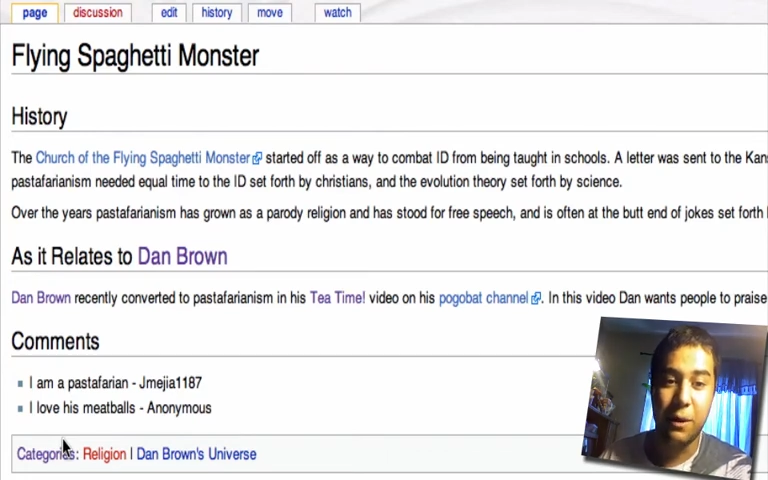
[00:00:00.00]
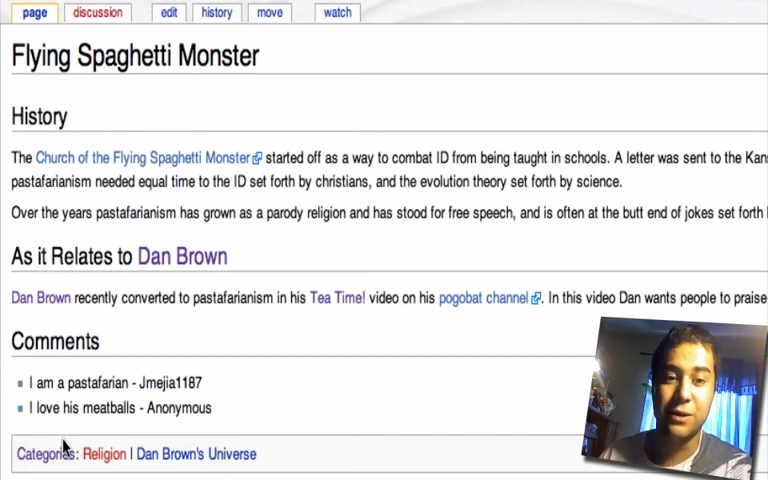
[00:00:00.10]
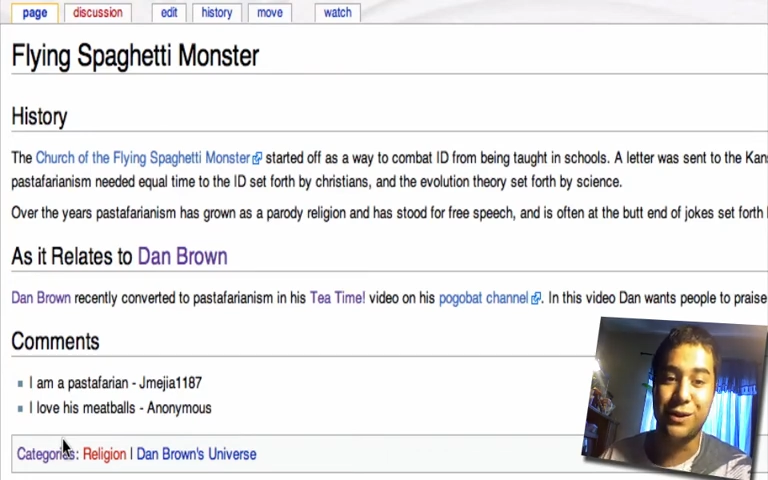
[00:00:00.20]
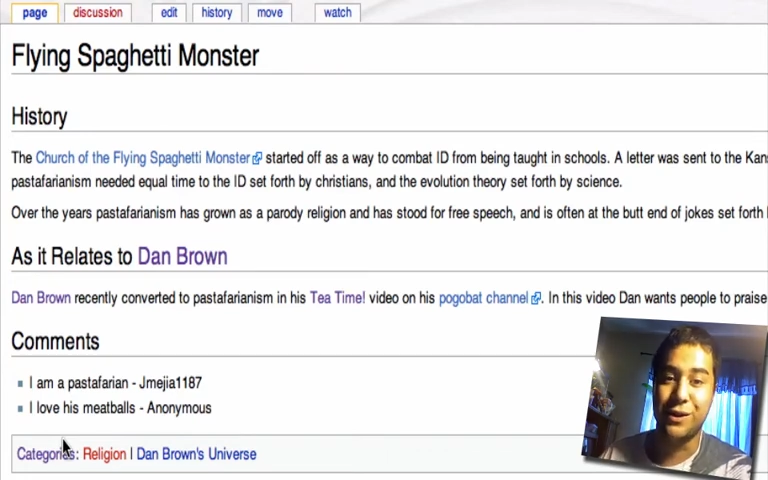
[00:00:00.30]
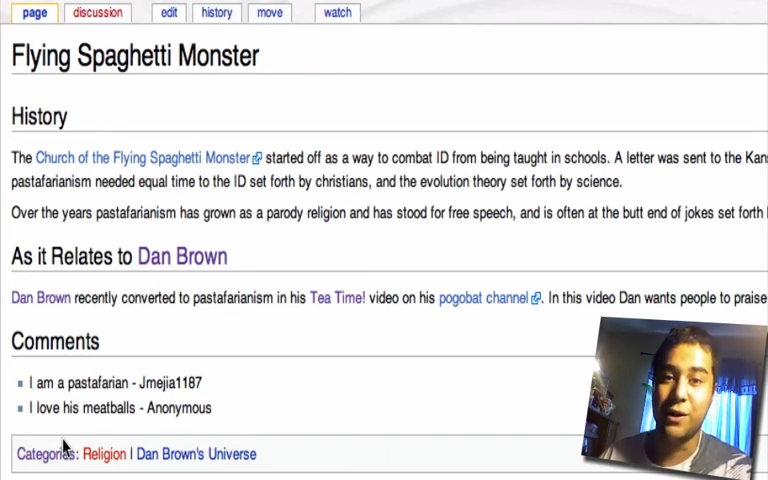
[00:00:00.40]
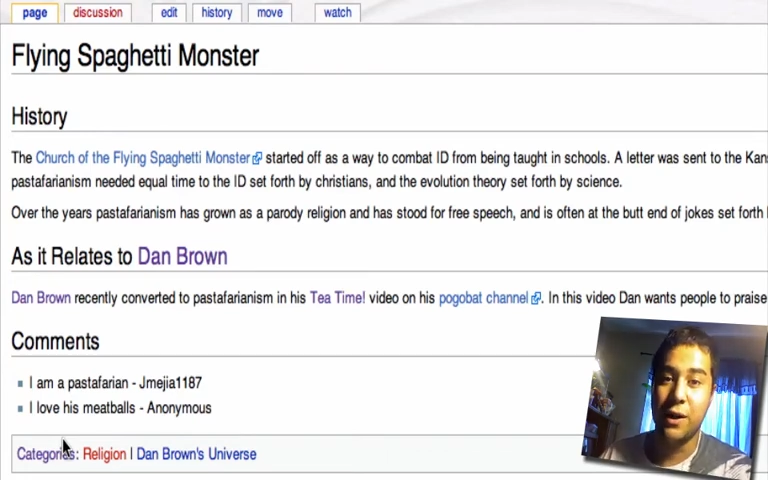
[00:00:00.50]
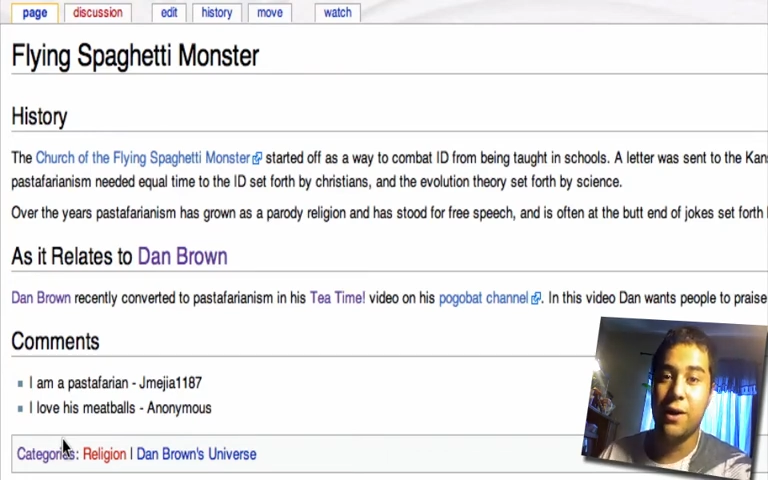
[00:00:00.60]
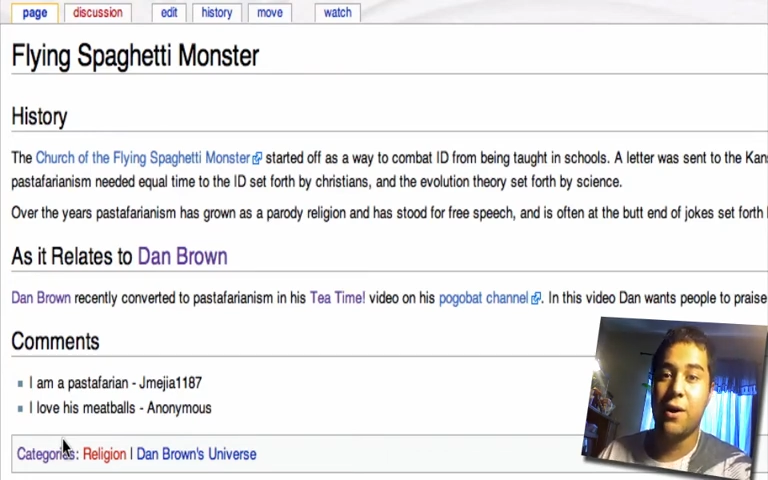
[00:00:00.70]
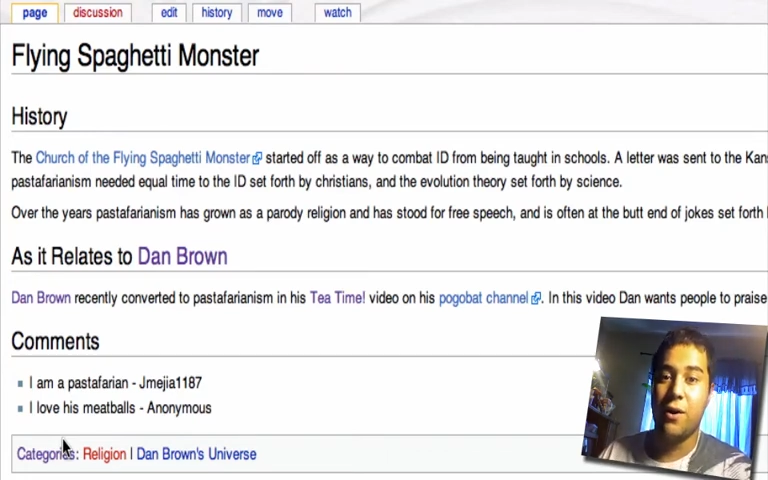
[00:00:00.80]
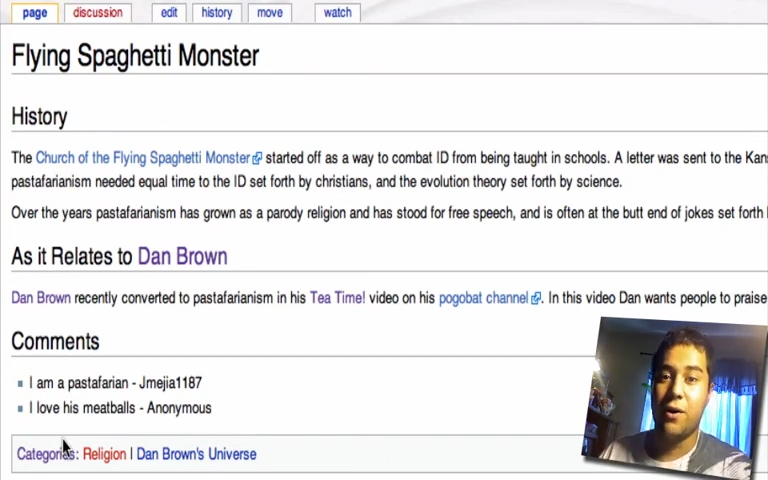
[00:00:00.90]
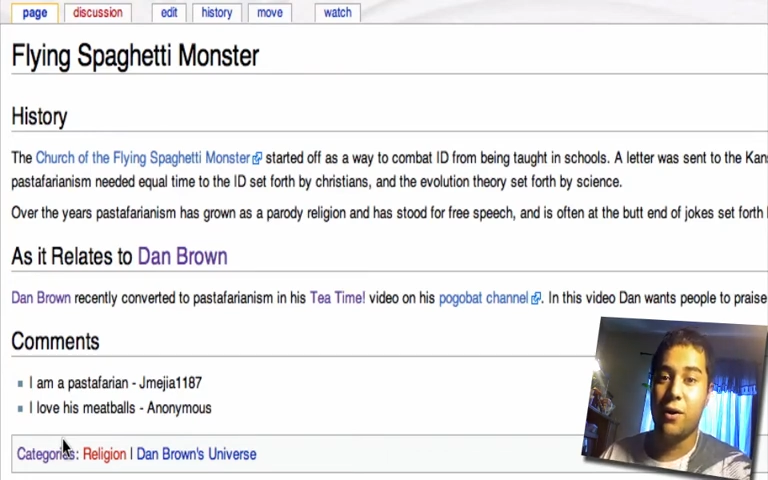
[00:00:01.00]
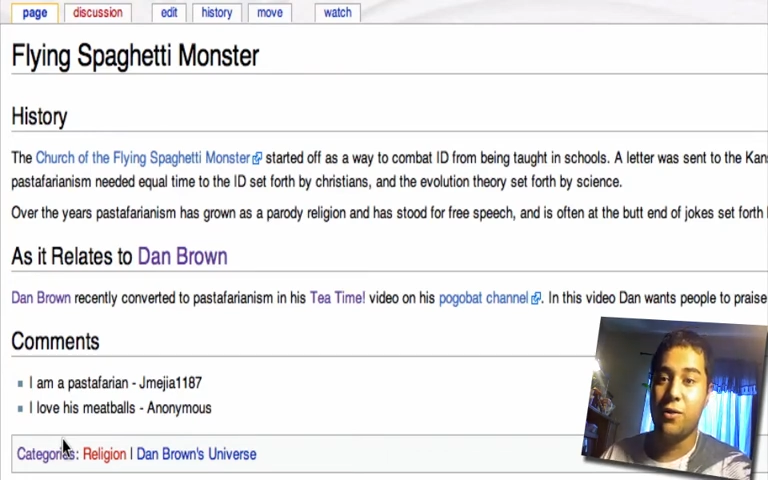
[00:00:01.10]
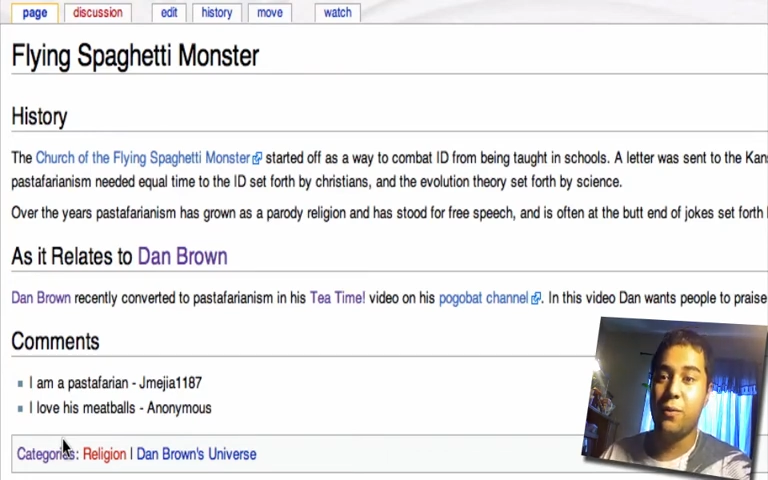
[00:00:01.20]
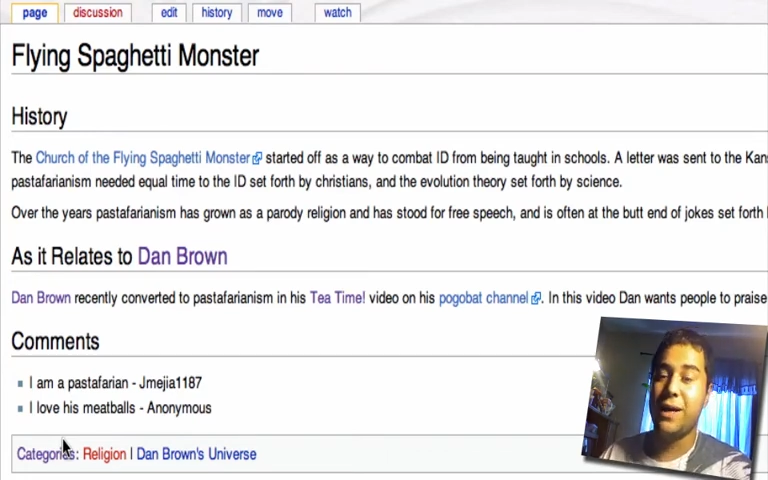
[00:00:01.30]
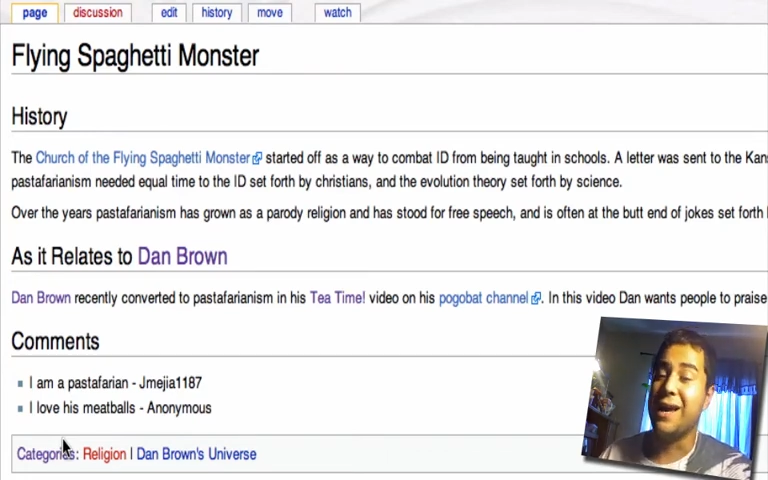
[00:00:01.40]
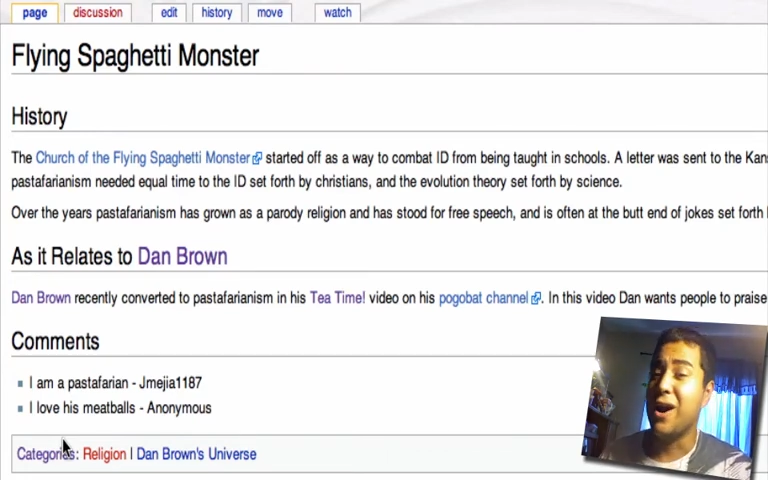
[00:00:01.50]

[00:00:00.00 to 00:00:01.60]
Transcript: Monster on the wiki.